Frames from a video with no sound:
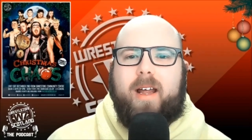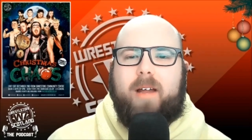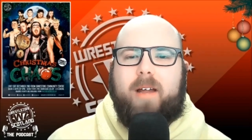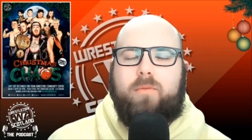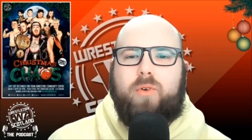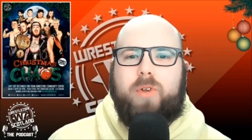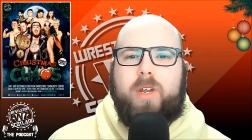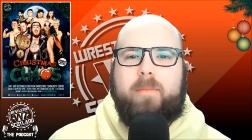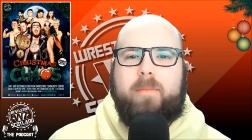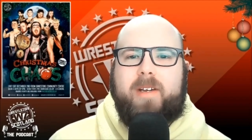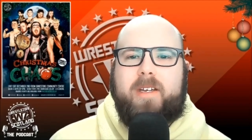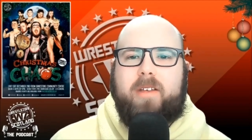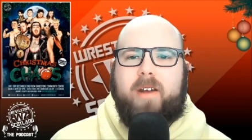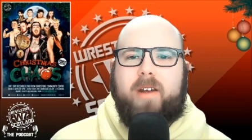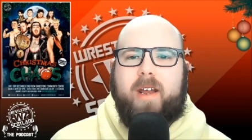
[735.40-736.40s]
uh, rolling him
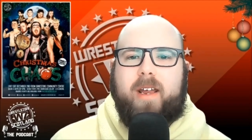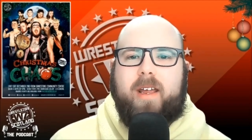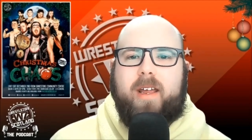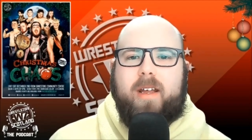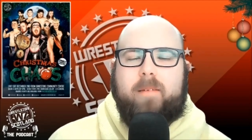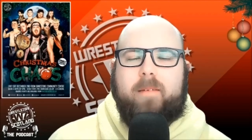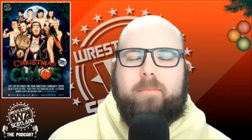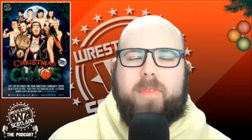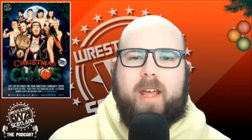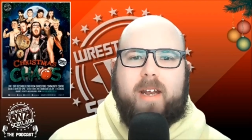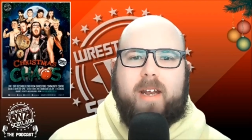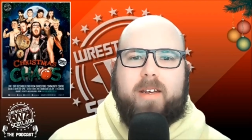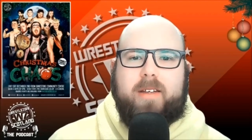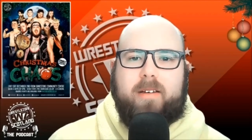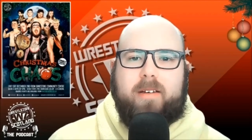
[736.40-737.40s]
into the ring
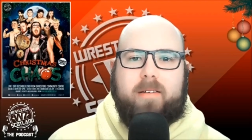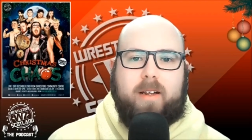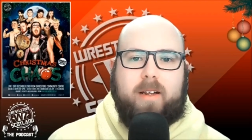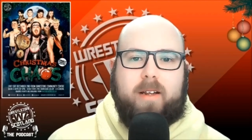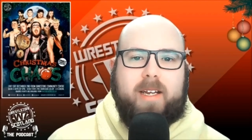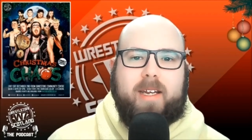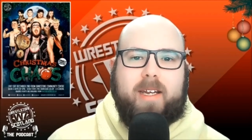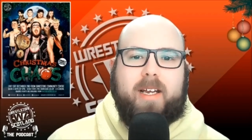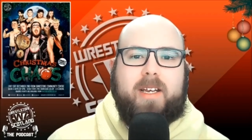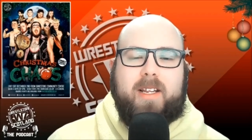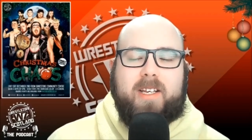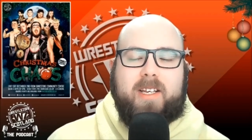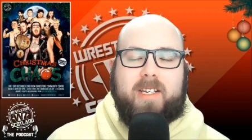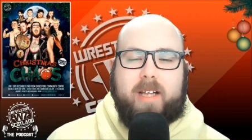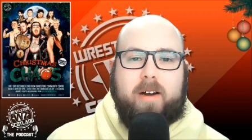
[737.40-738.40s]
and leading to
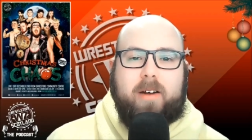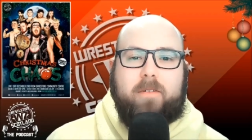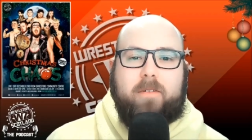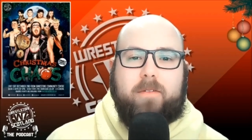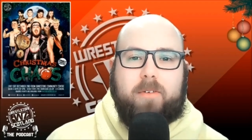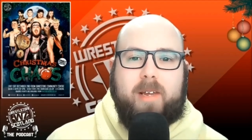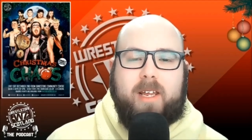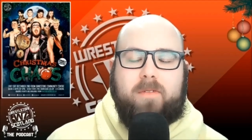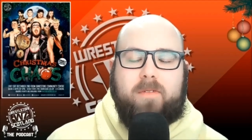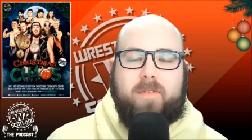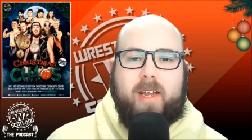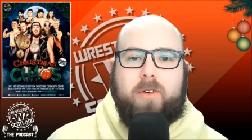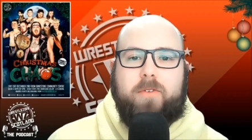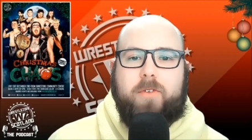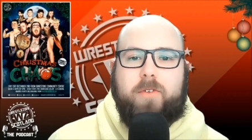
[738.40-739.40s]
the stunner for Mickey
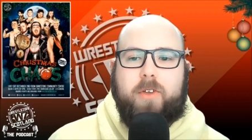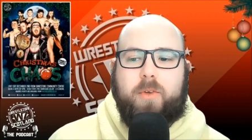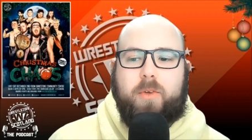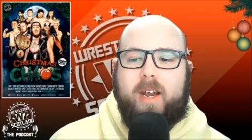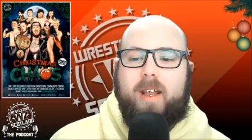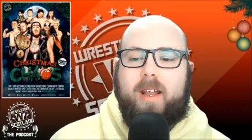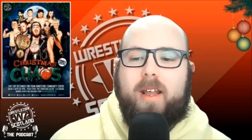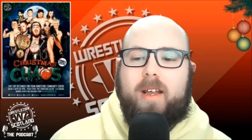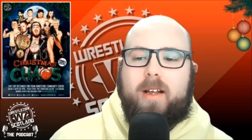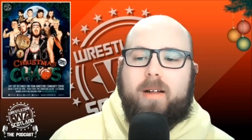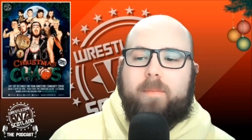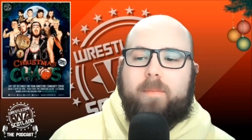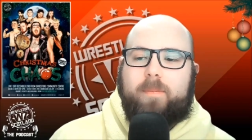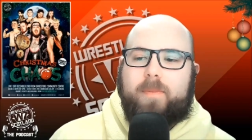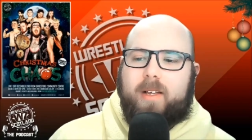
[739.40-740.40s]
Vago for the win.
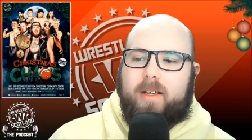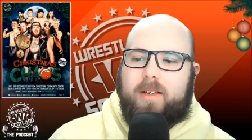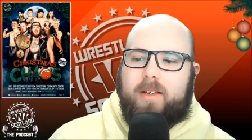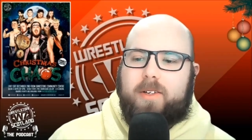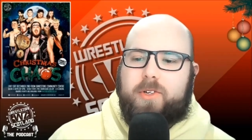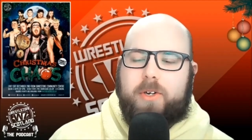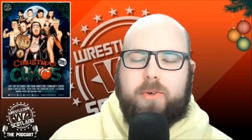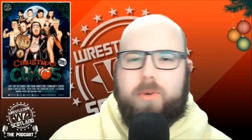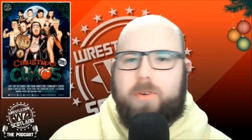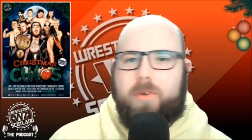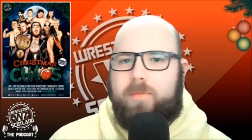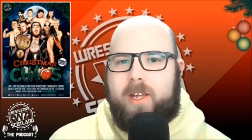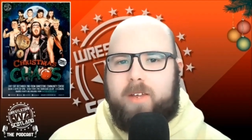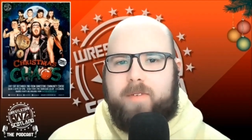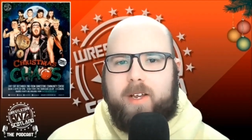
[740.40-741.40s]
So I don't know
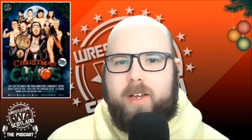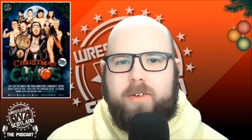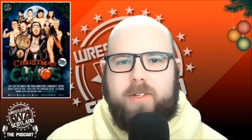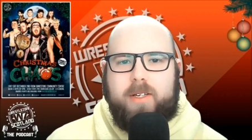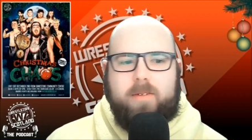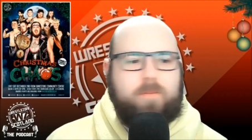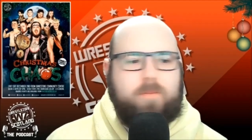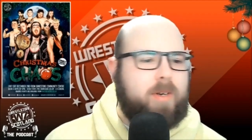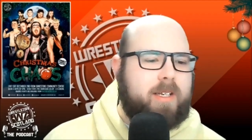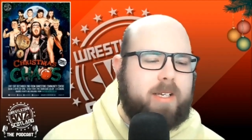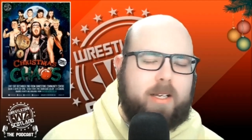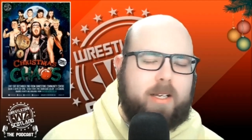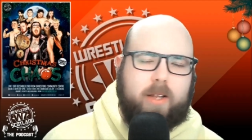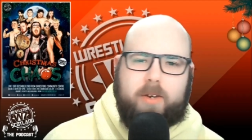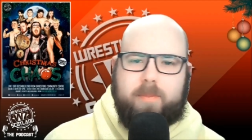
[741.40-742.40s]
if Mickey Vago, once
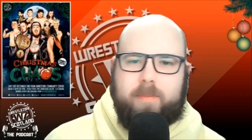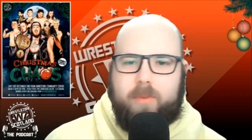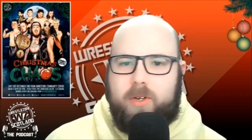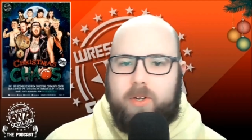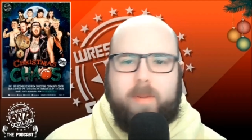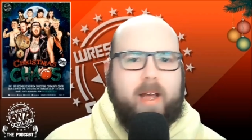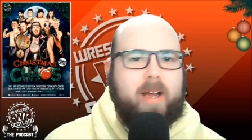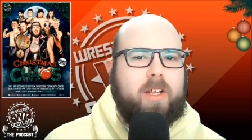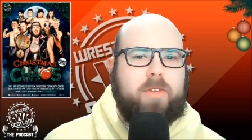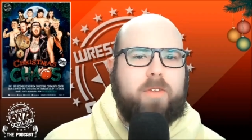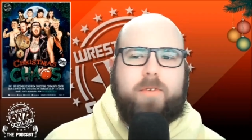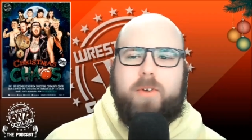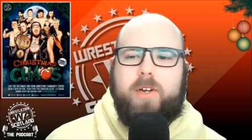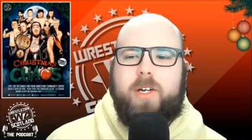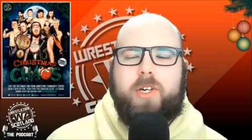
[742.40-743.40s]
he looks back at the
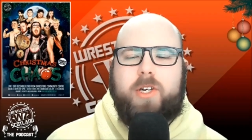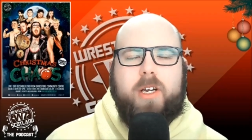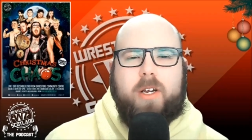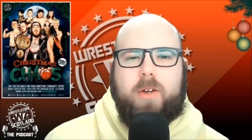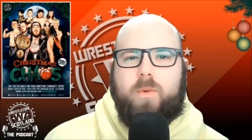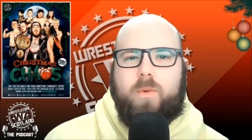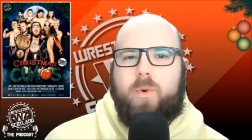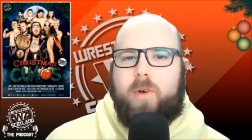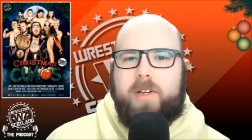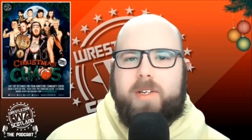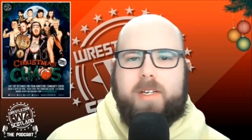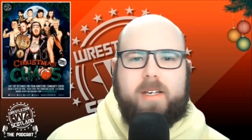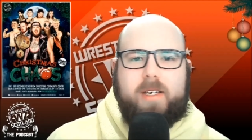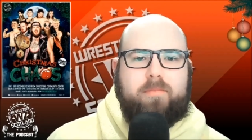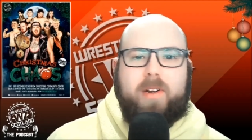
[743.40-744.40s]
footage, will want
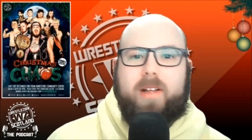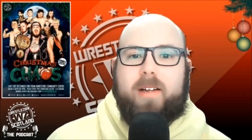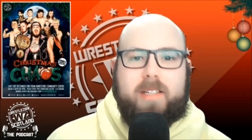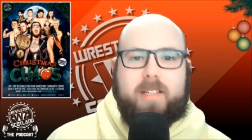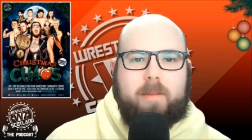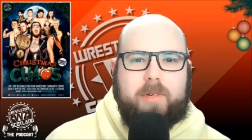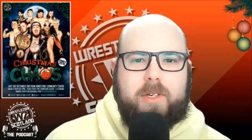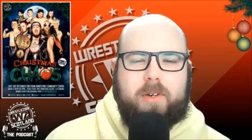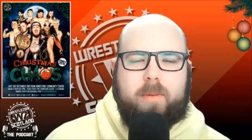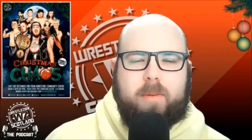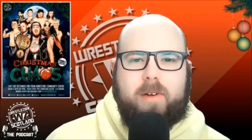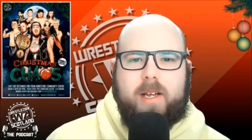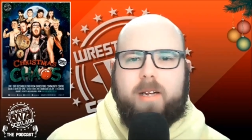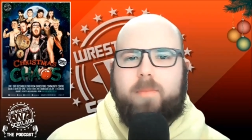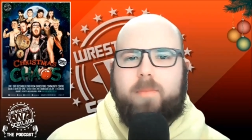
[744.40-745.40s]
to bring this up to Tommy
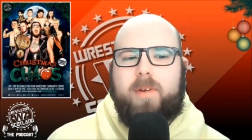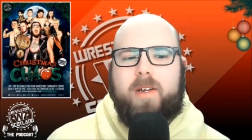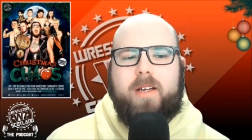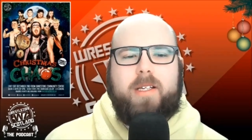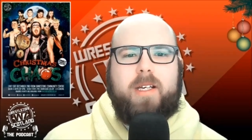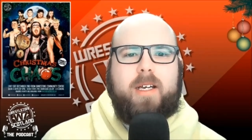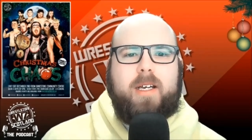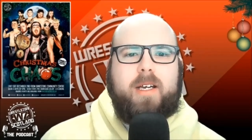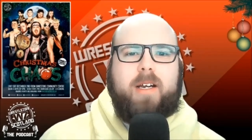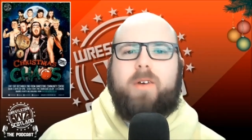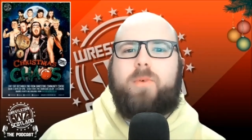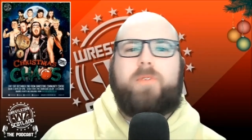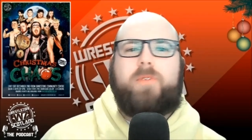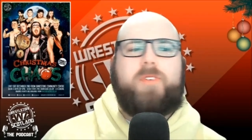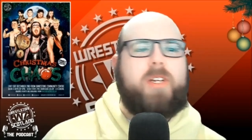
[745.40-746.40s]
Raiden because
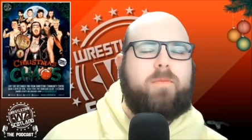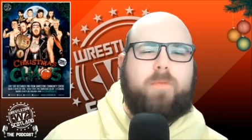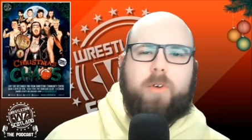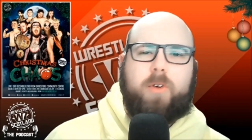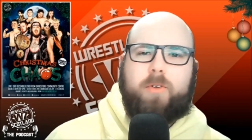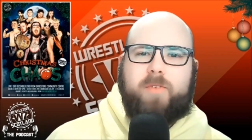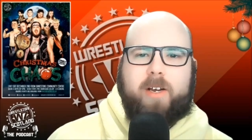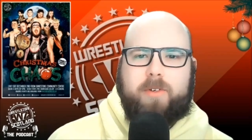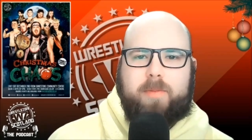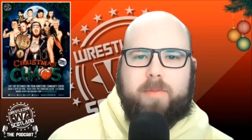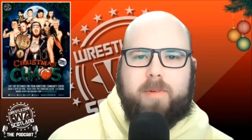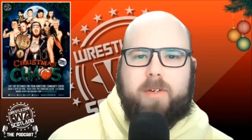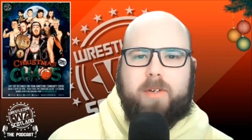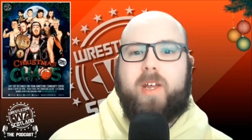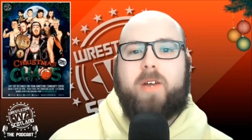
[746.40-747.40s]
we've seen what Vago's
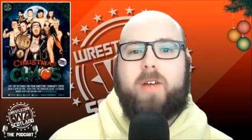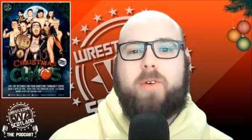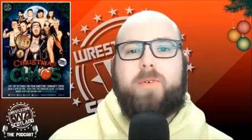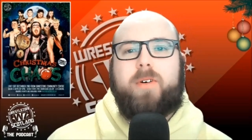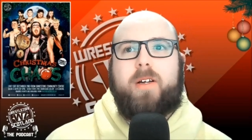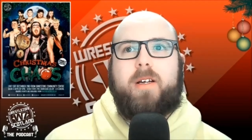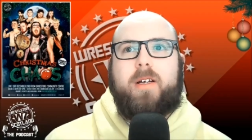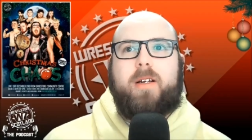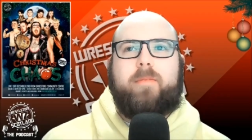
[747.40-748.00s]
been to Vago